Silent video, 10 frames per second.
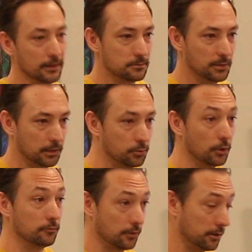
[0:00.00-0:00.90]
that's being put
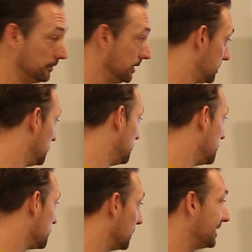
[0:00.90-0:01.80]
in front of us.
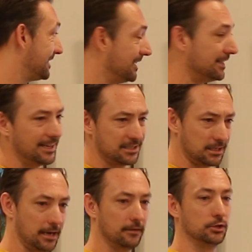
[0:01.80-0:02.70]
So that's
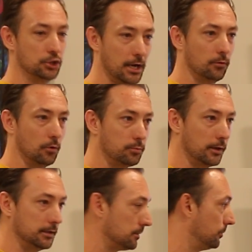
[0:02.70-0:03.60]
kind of the general
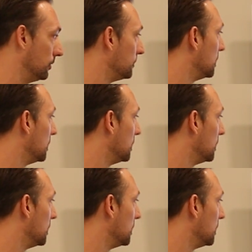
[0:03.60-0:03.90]
principle.